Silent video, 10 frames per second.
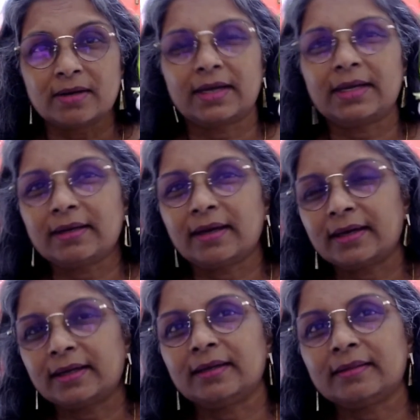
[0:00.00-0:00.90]
And
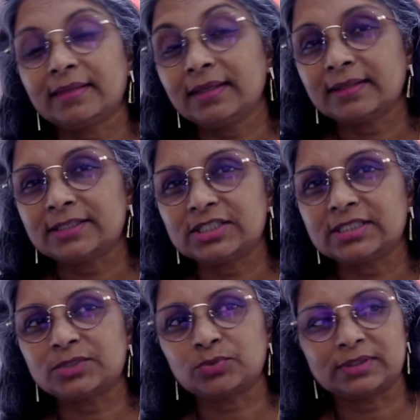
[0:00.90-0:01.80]
I think that
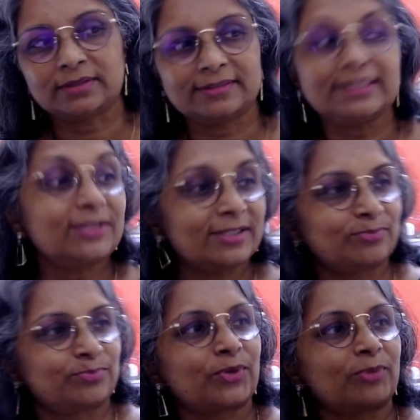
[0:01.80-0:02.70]
Jesus would Jesus
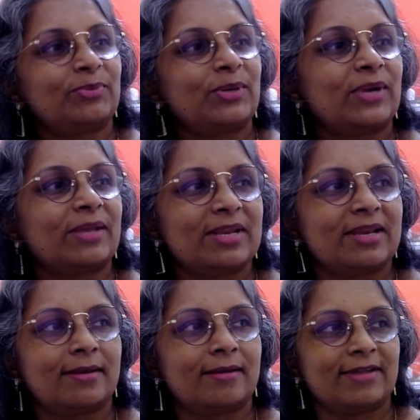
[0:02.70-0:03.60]
probably would have
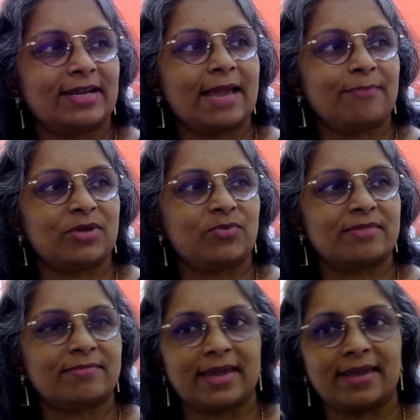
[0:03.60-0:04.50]
been really happy
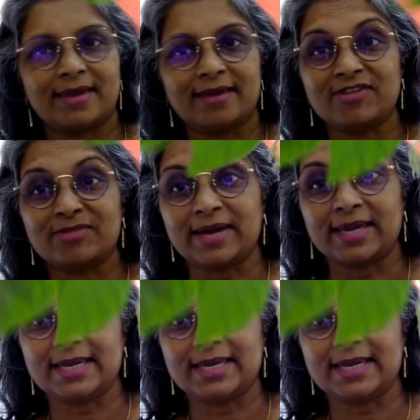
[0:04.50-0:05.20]
with my with my